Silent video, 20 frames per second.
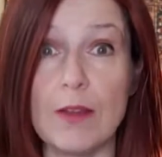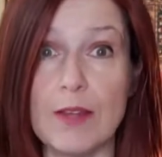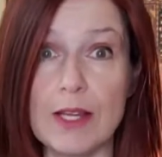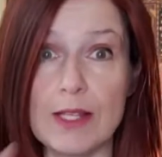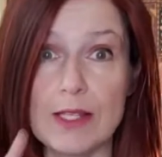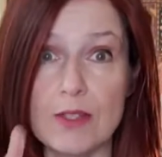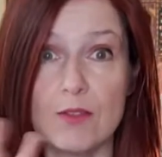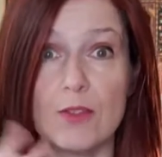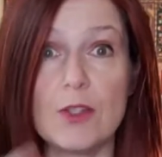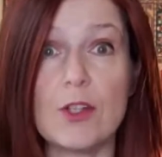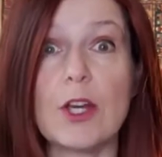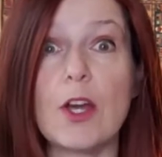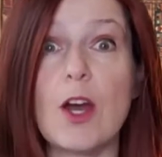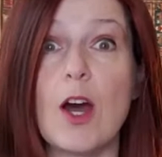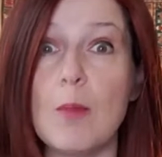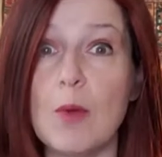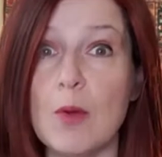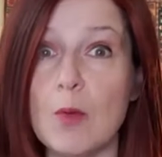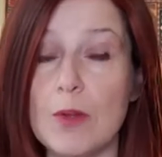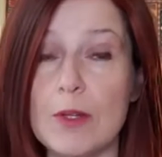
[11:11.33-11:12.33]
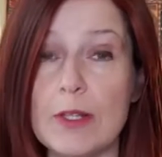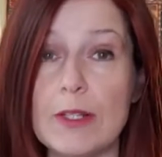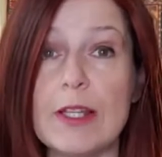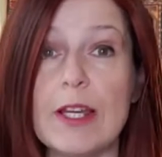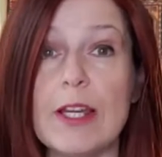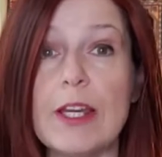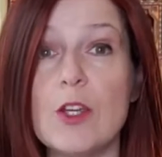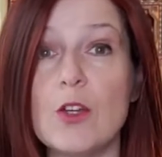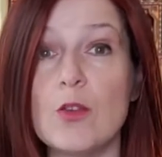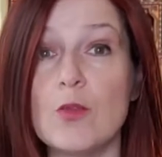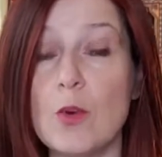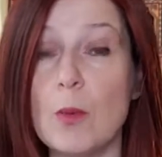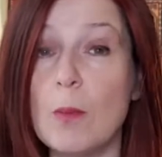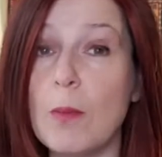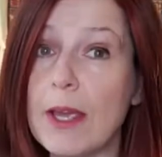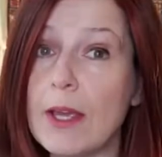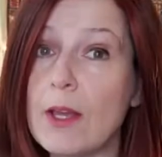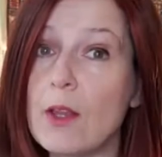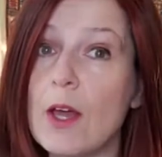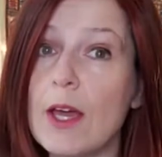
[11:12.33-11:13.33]
That's a very common one that I hear from
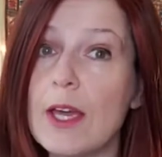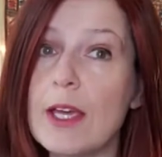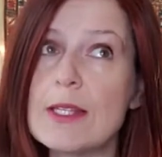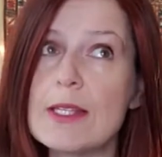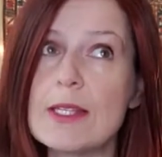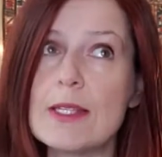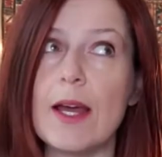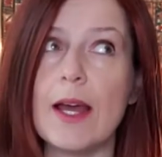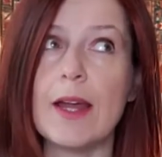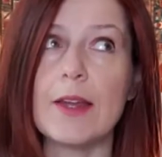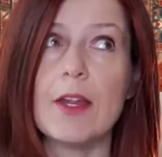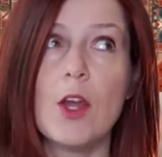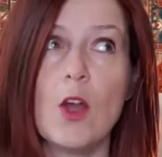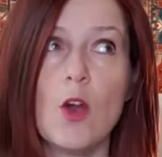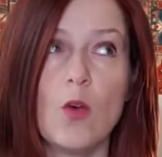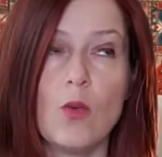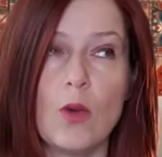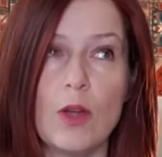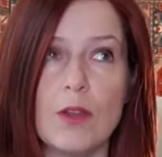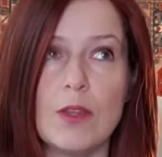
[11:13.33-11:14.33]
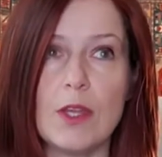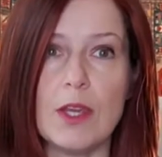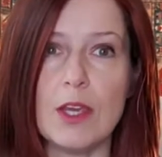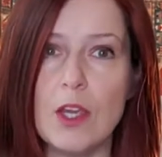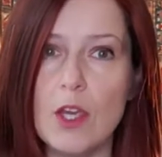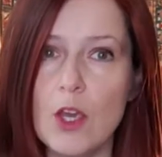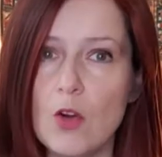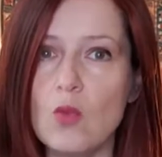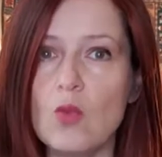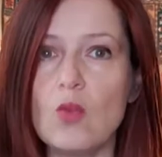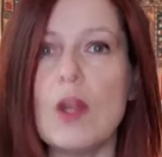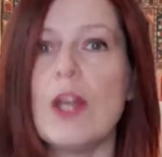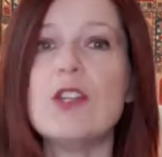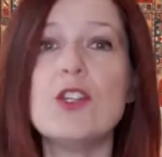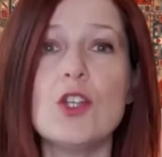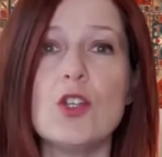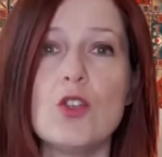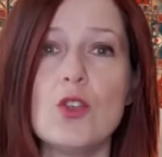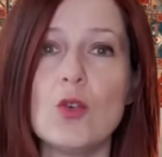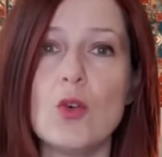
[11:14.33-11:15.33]
my clients, that when they
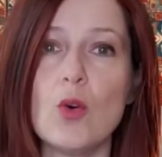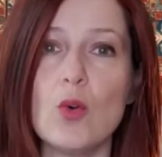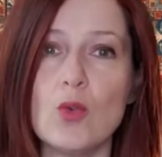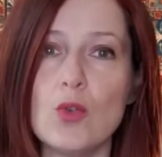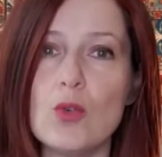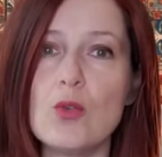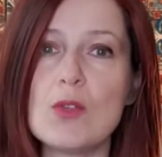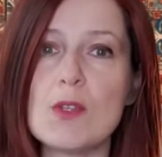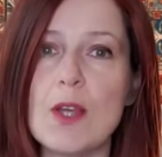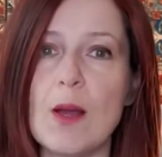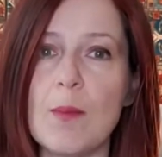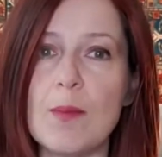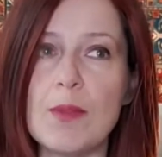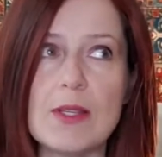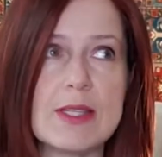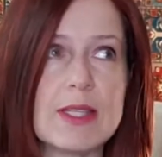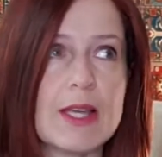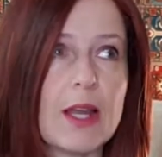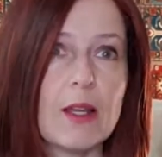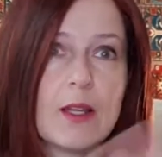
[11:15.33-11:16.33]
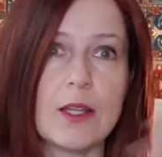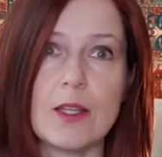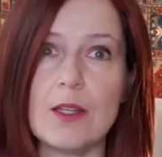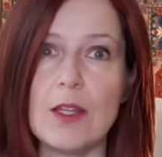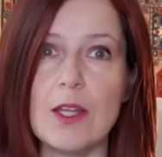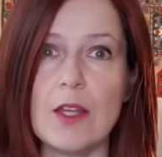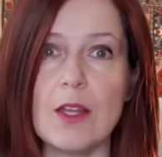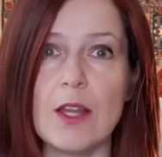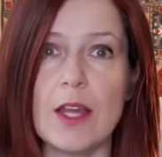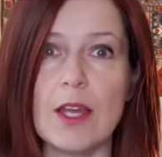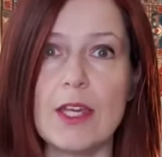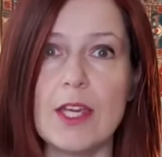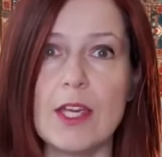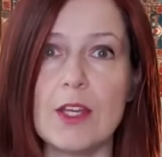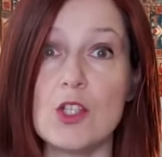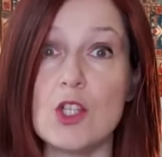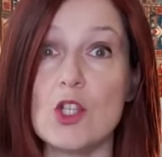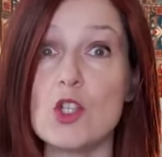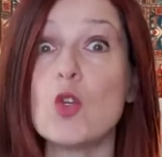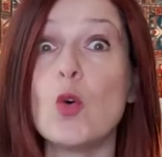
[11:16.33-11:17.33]
ready to go do something, suddenly they get
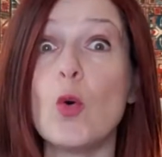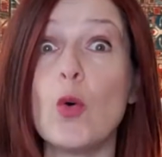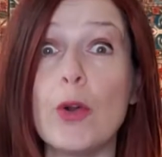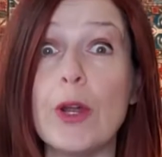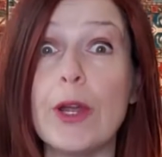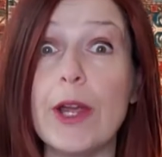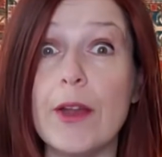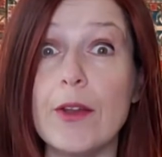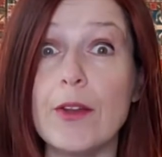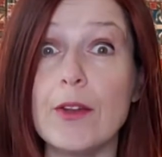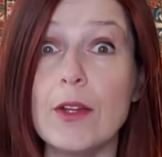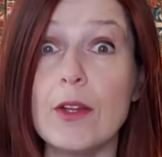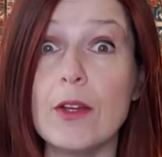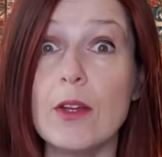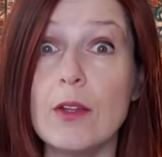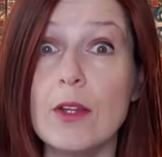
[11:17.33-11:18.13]
disoriented,